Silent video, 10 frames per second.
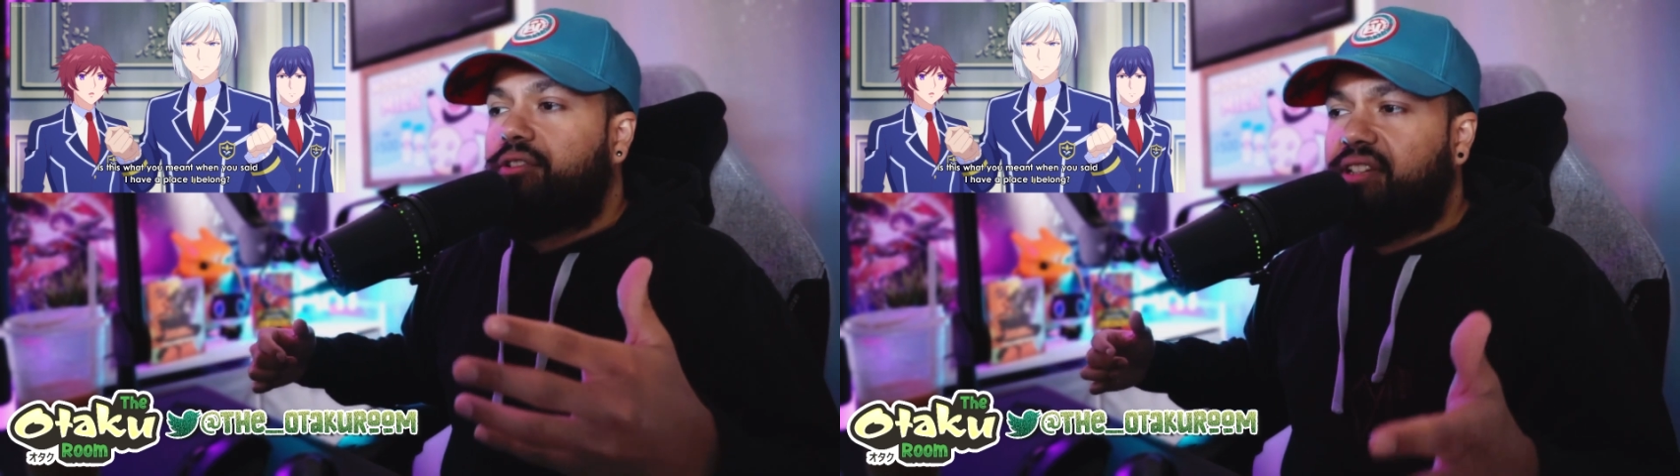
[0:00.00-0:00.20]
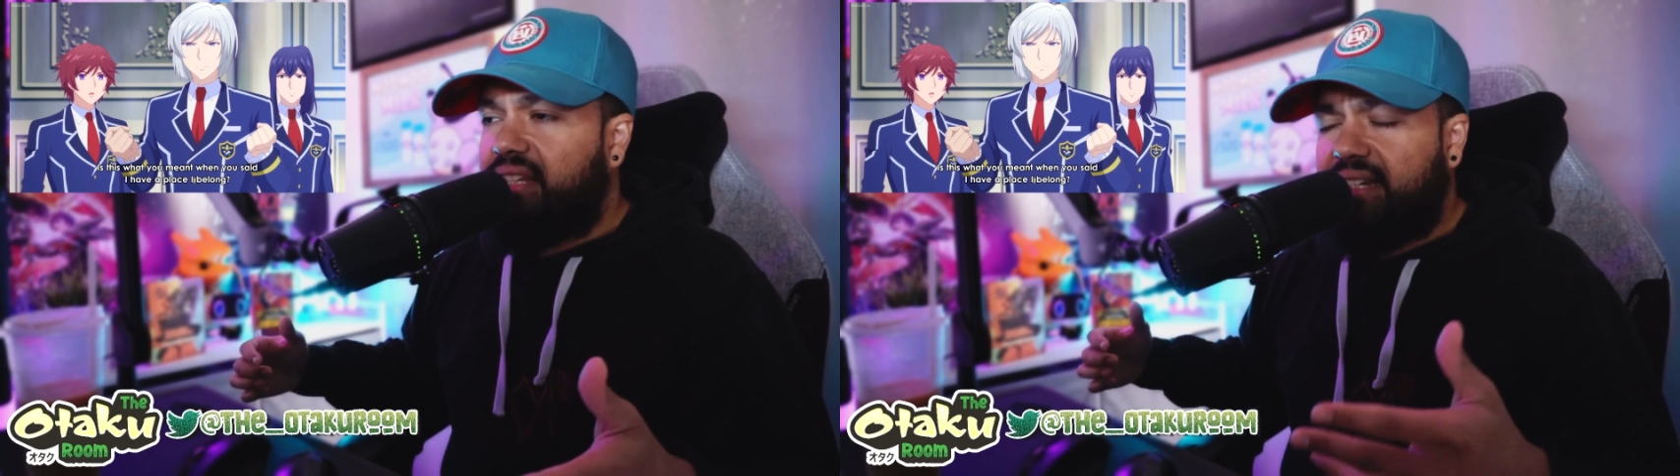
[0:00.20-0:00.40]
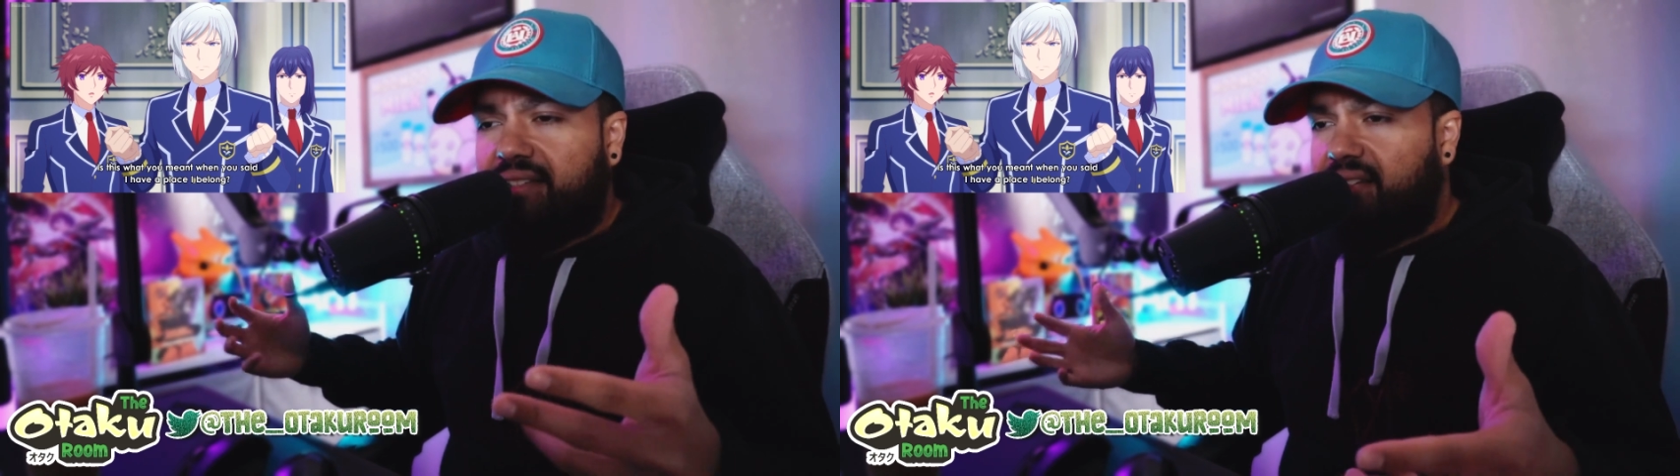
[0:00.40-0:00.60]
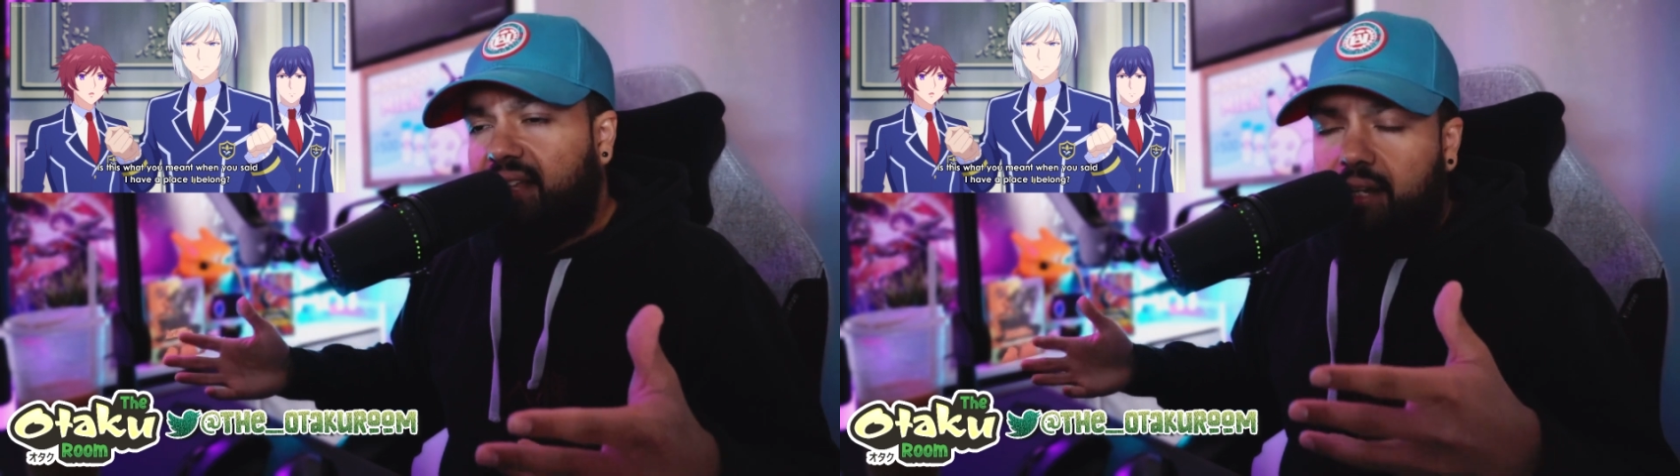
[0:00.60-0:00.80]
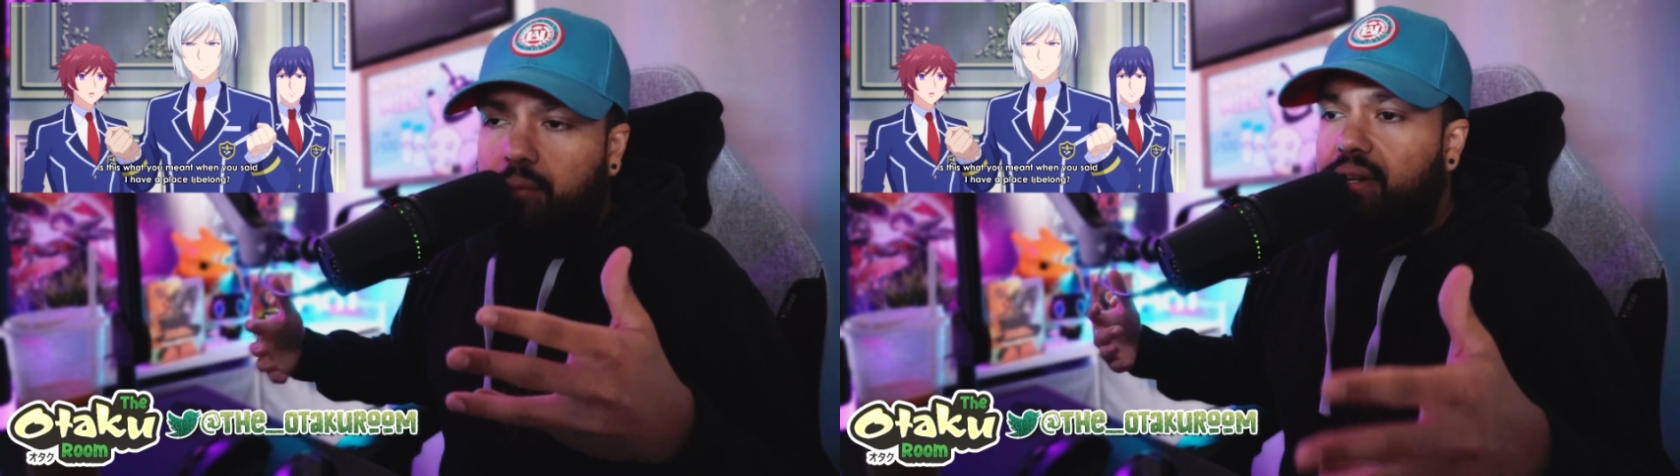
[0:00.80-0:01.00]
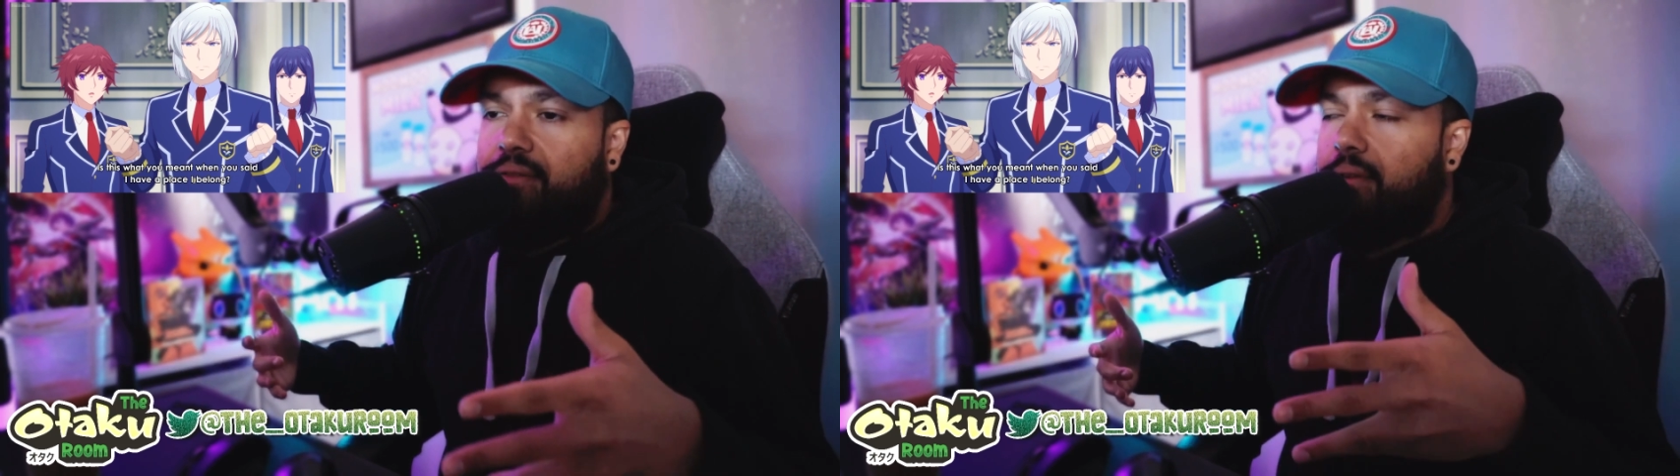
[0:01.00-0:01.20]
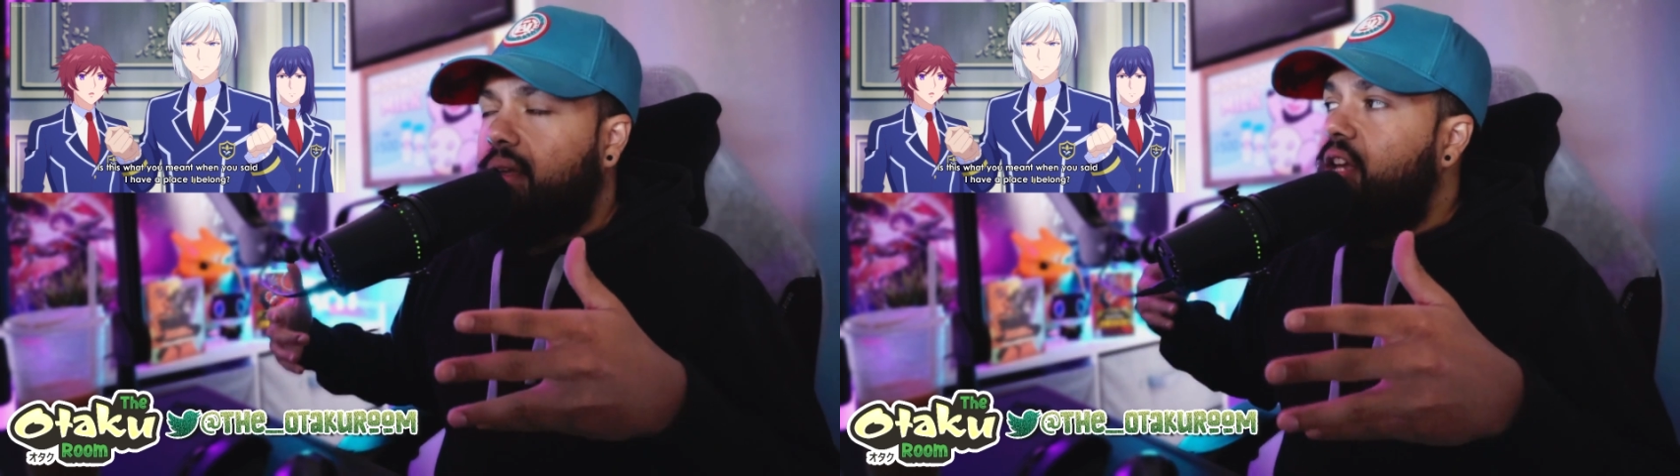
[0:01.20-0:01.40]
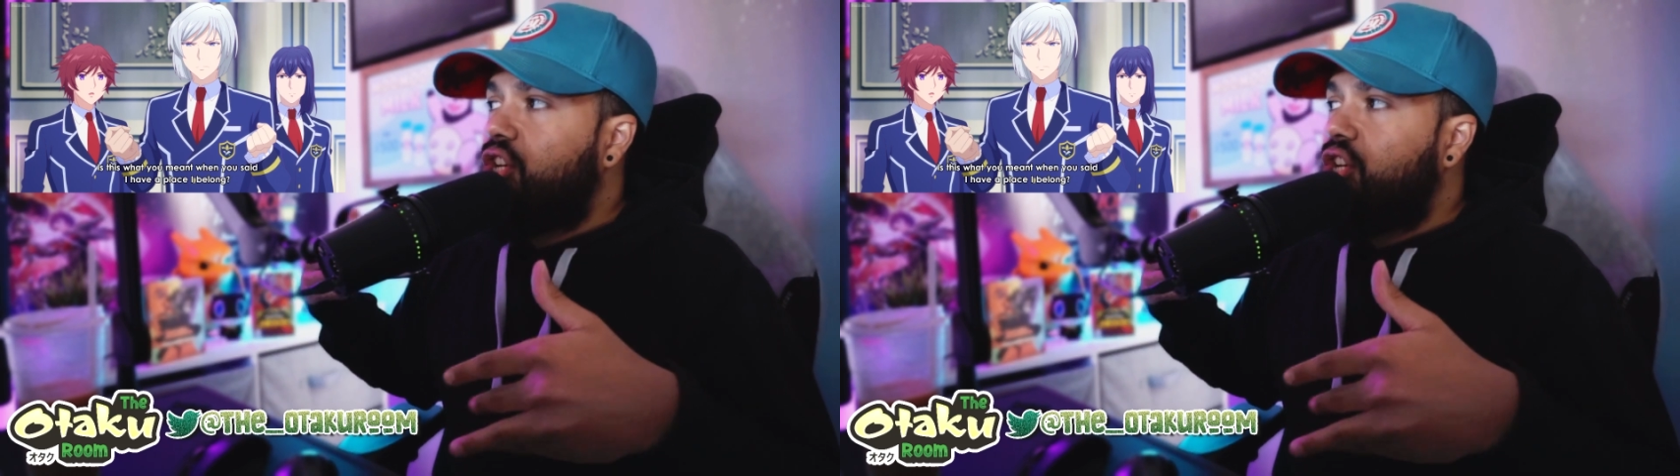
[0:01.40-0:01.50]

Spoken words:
whatever,